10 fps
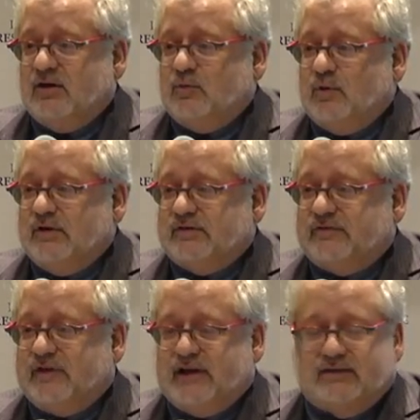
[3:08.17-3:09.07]

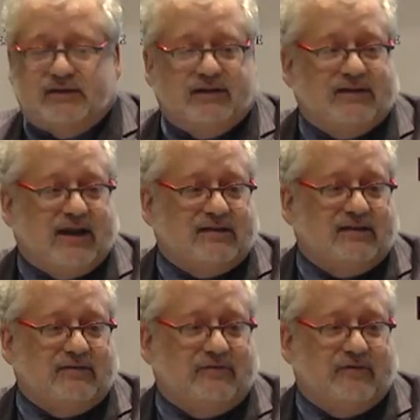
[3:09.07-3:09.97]
was founded in
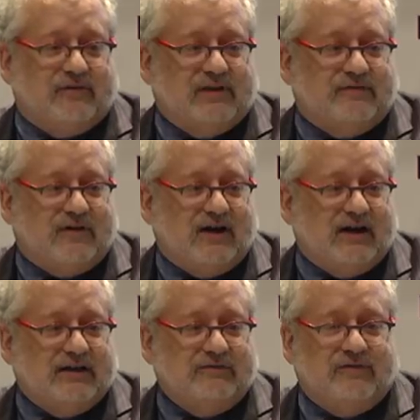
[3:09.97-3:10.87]

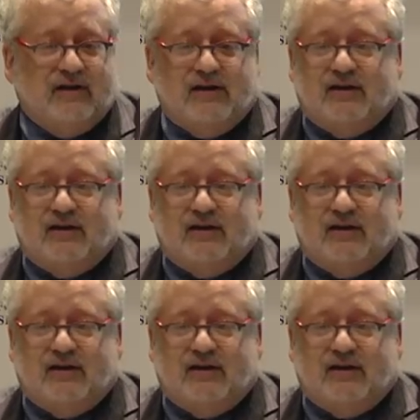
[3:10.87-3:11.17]
1955